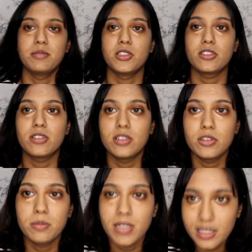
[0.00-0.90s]
I'm just
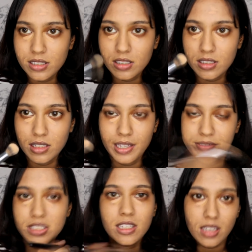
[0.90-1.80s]
going to blend
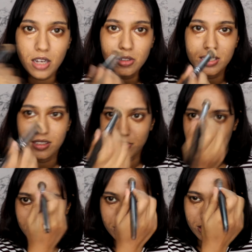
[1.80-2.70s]
everything out, except
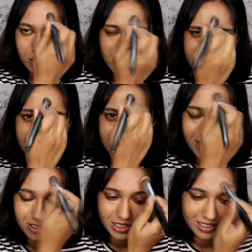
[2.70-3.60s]
for, not everything
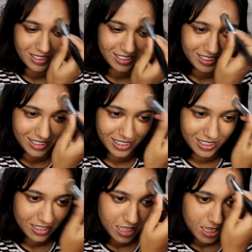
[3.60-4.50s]
out technically,
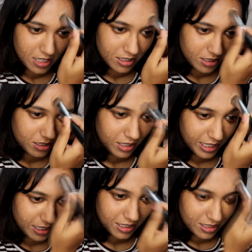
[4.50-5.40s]
like just
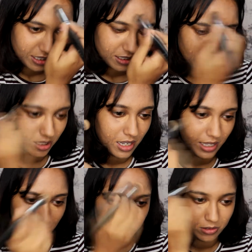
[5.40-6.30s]
the areas that
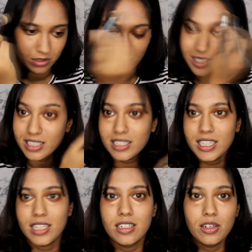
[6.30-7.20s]
I don't think
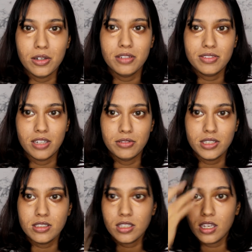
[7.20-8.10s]
need a lot of
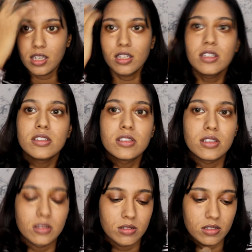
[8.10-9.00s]
coverage.
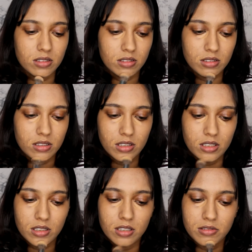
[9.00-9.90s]
So
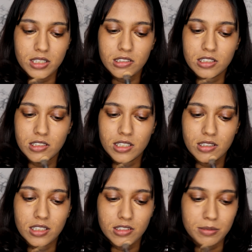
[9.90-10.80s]
around here and
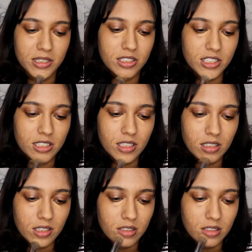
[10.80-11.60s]
here, my chin.